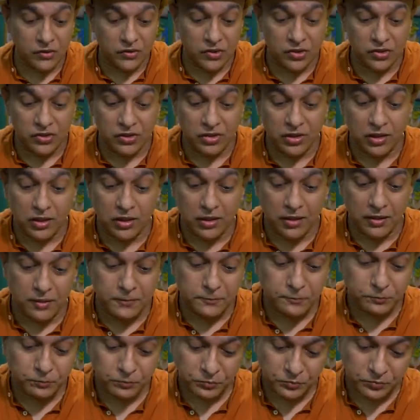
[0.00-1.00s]
this is
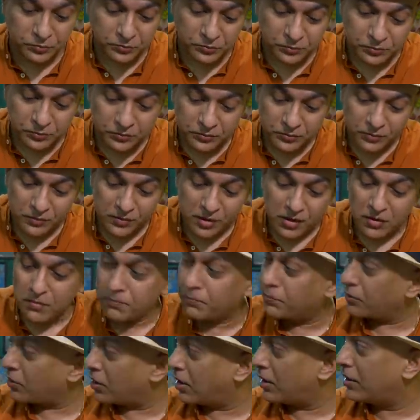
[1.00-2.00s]
the
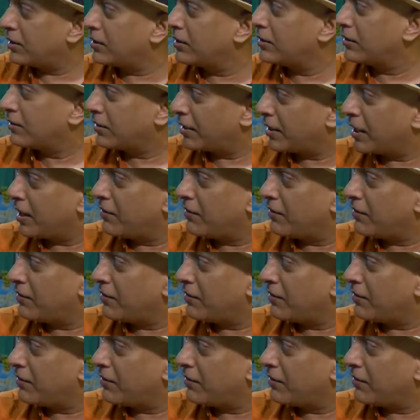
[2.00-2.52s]
prawn